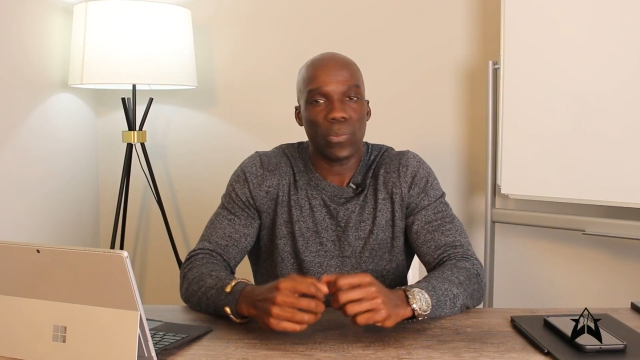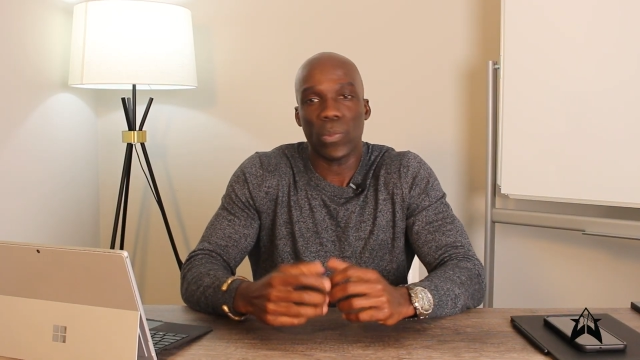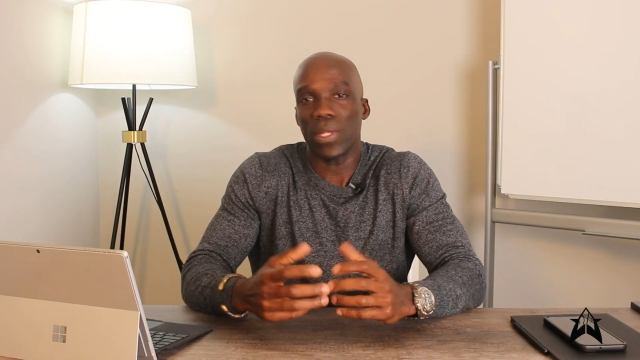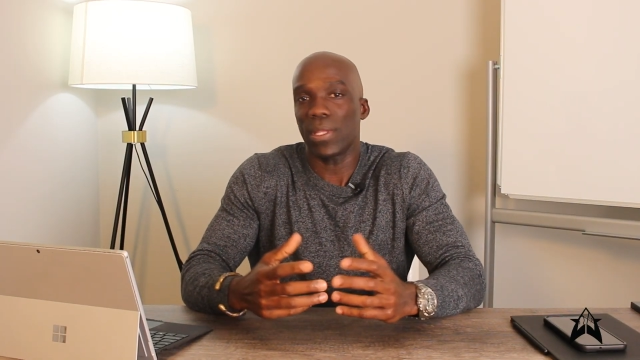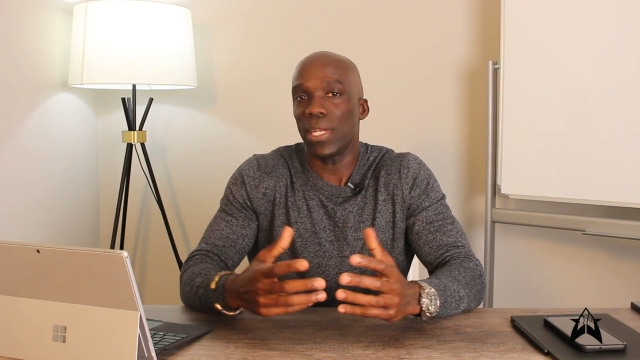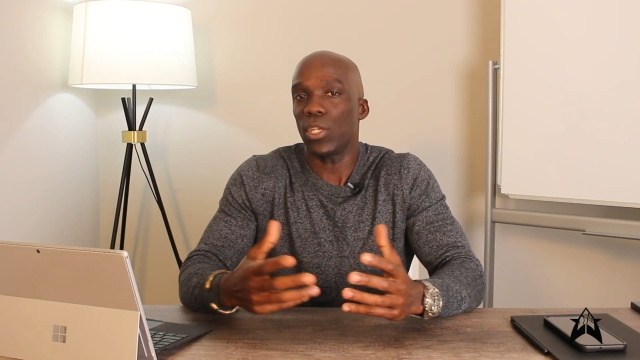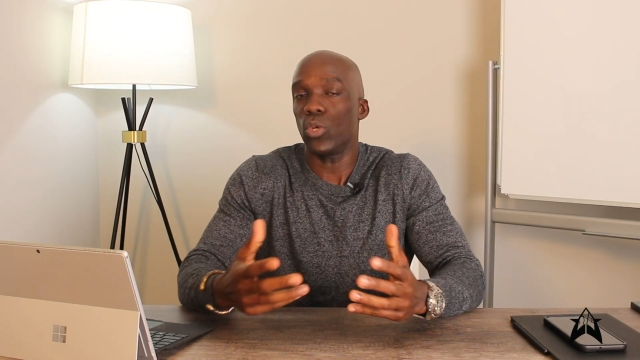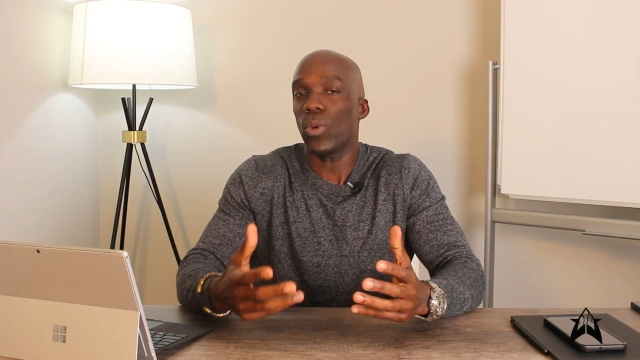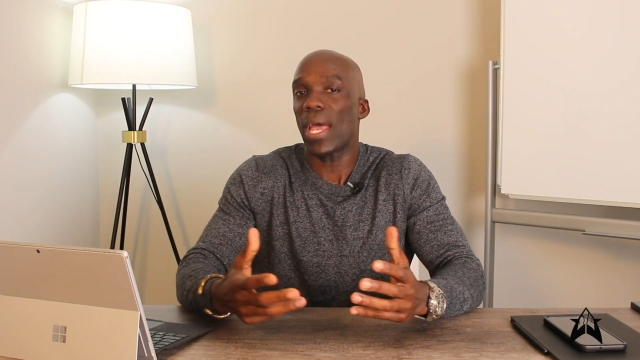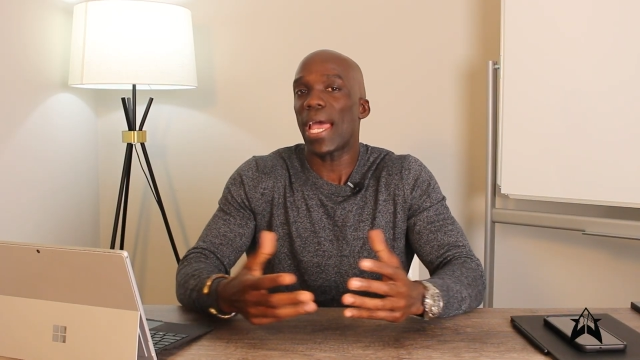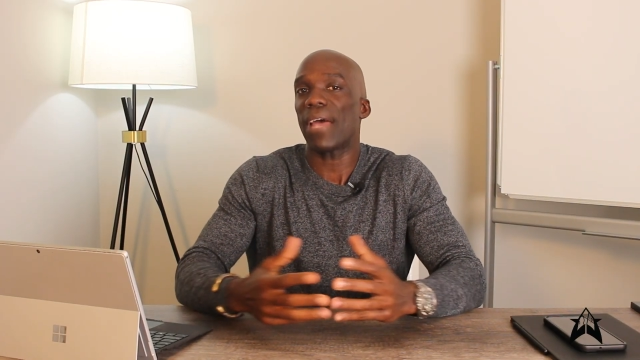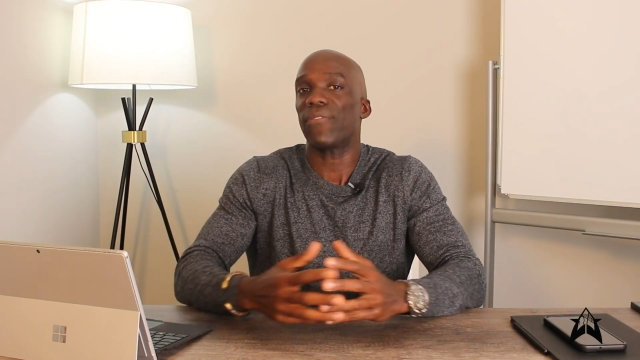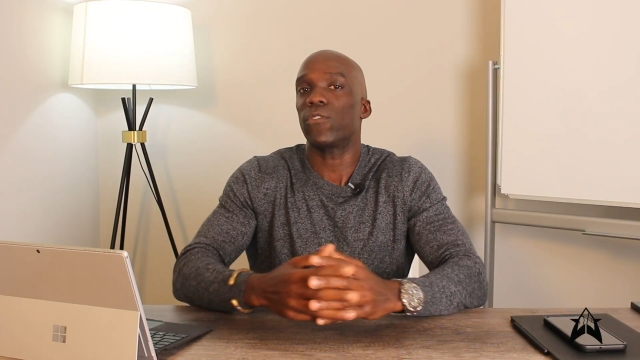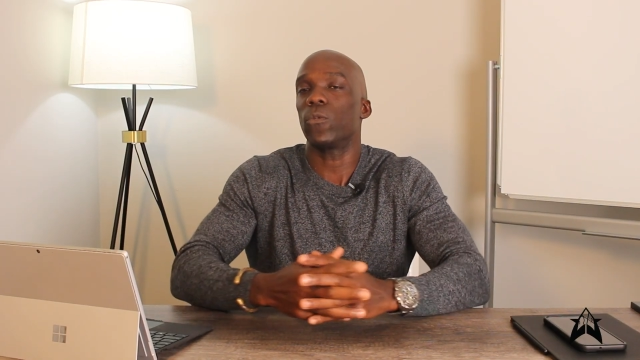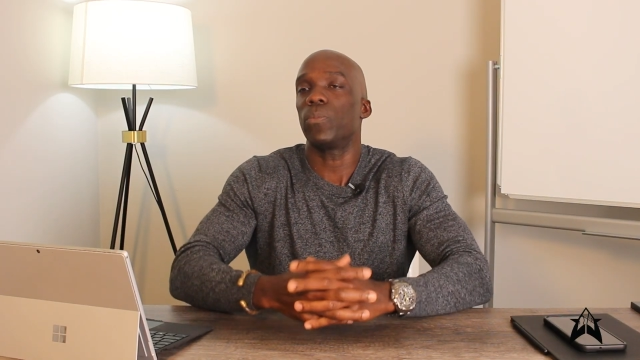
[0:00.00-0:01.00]
but then you
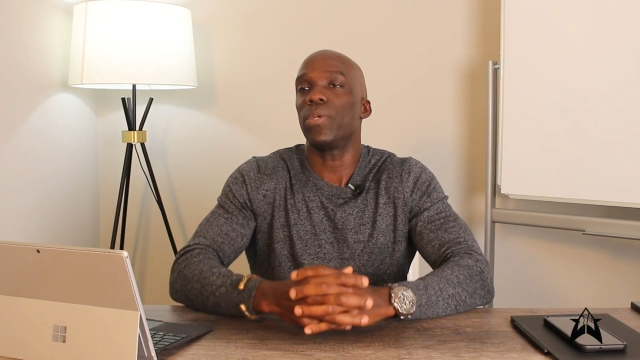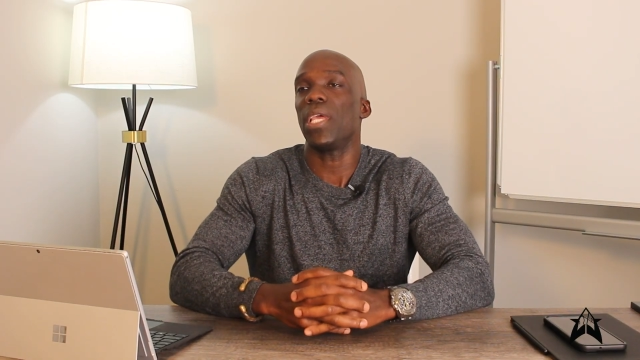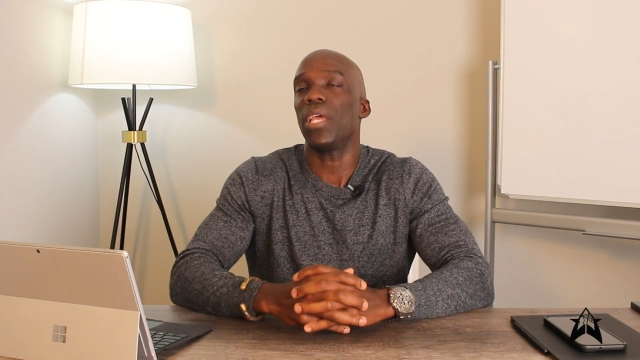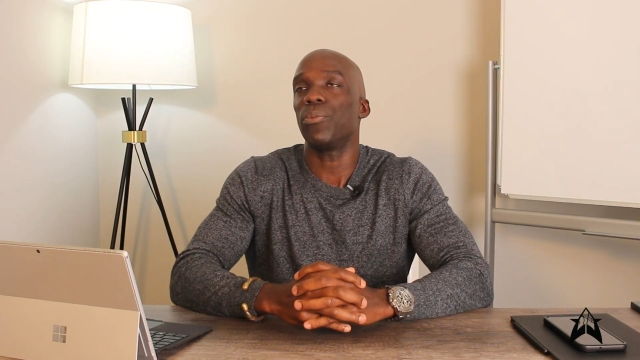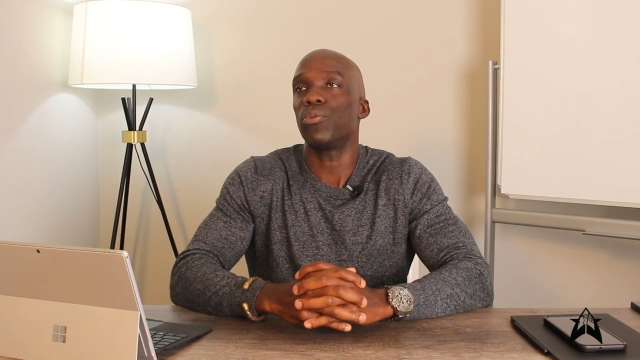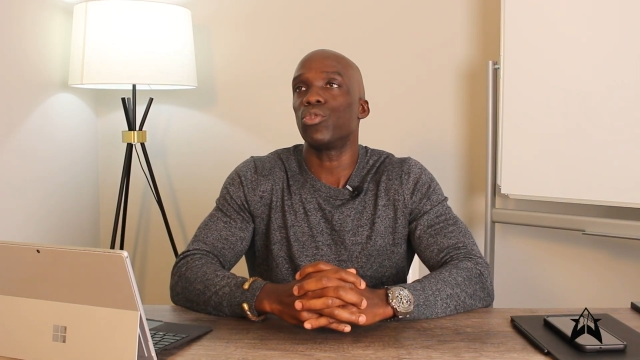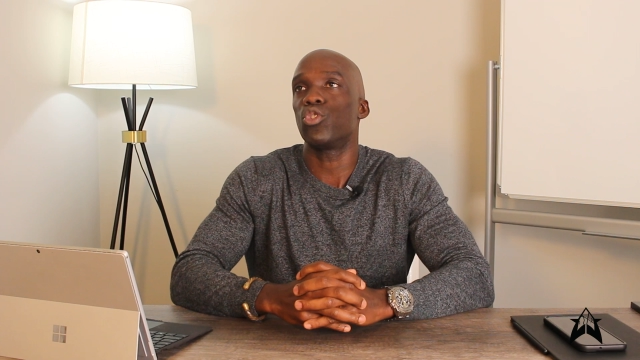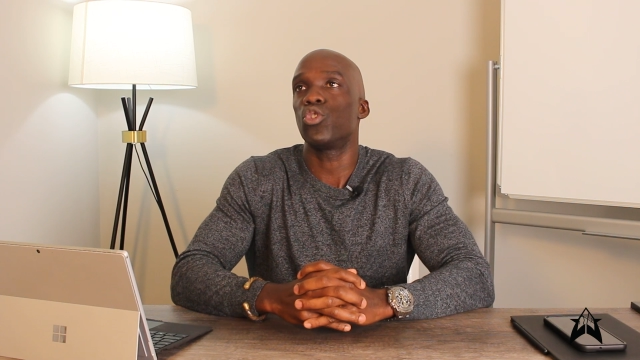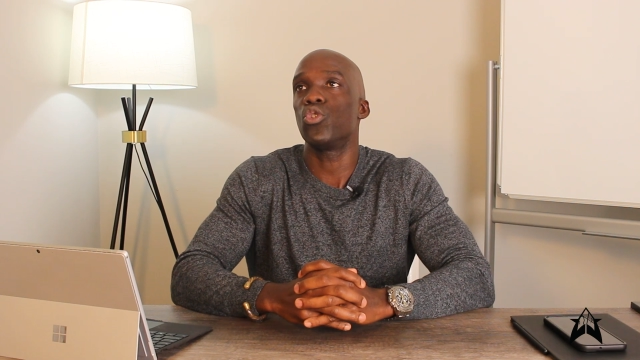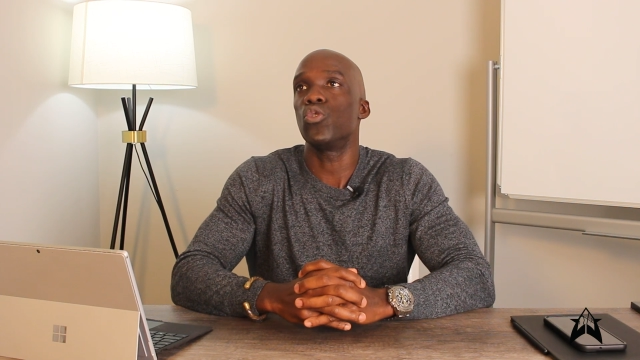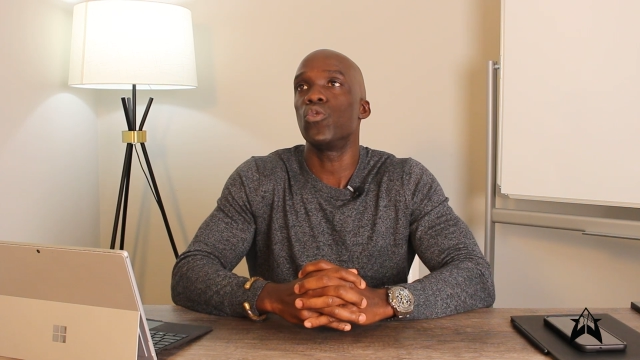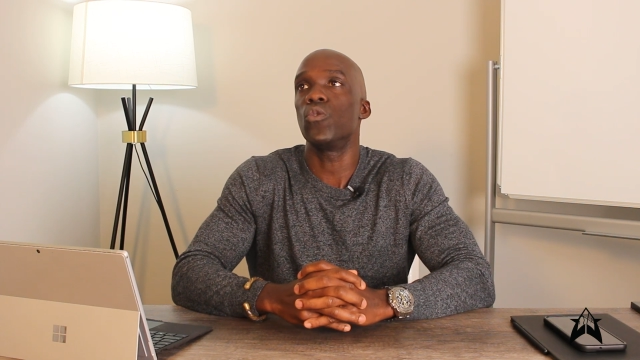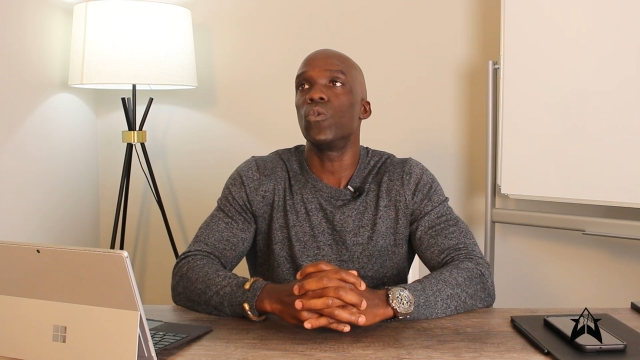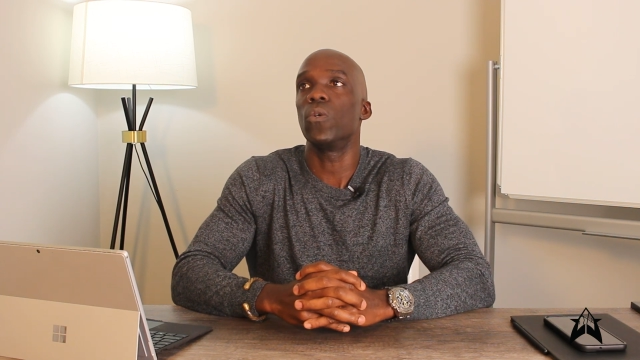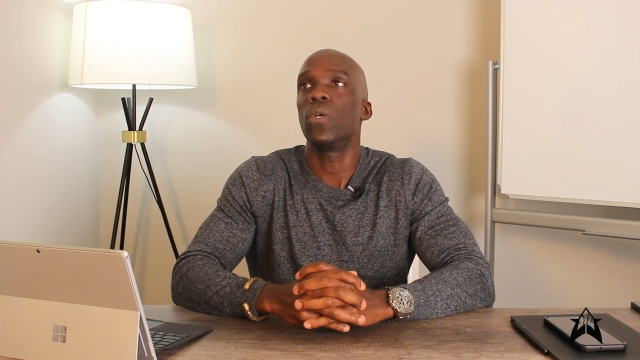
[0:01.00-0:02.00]
have to be able
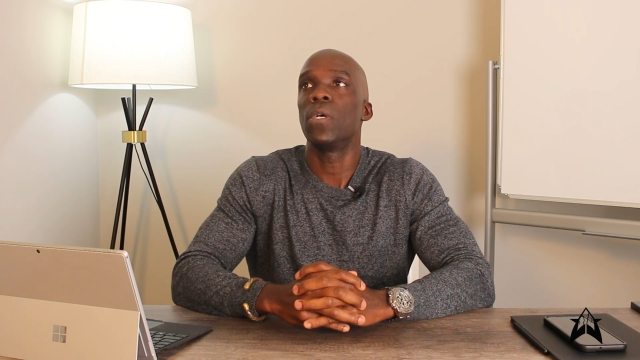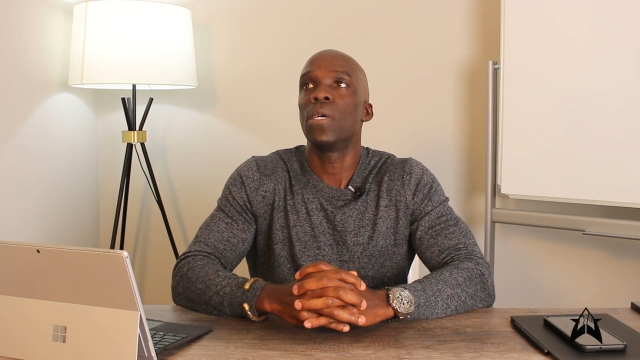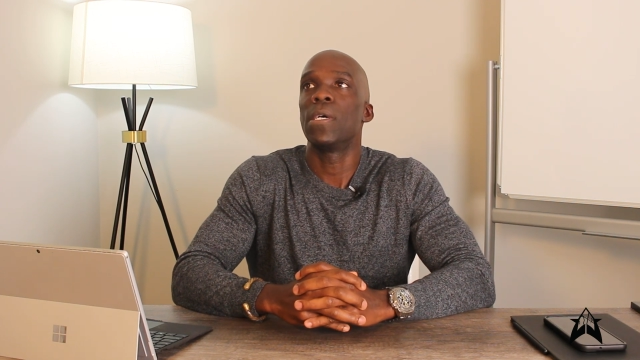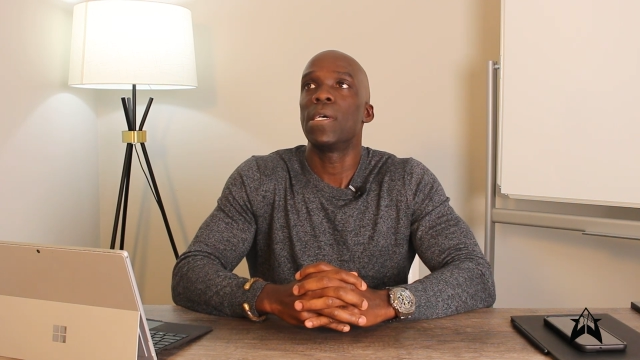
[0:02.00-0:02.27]
to